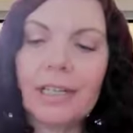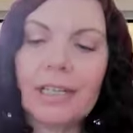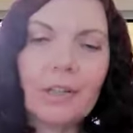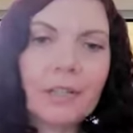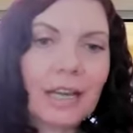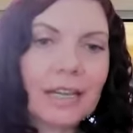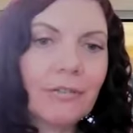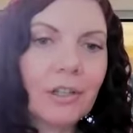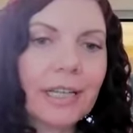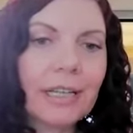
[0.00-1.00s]
on either side
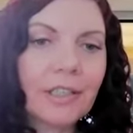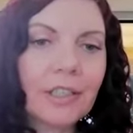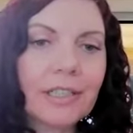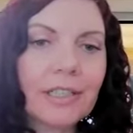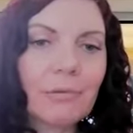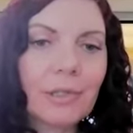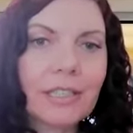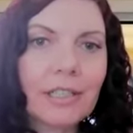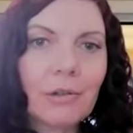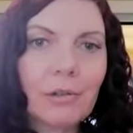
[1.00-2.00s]
of your nail, you can
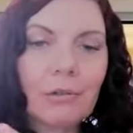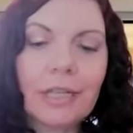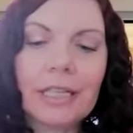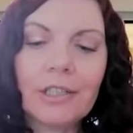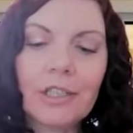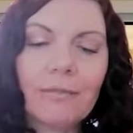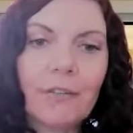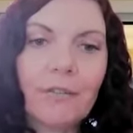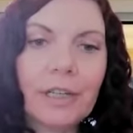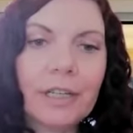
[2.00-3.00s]
squeeze through each
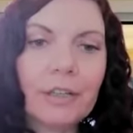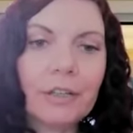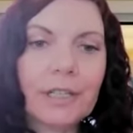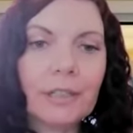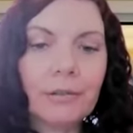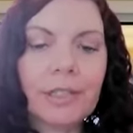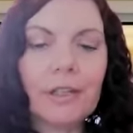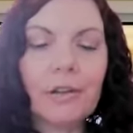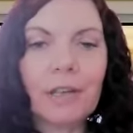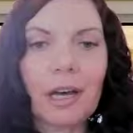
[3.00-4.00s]
of your fingers,
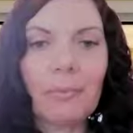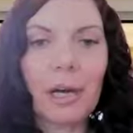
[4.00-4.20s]
including your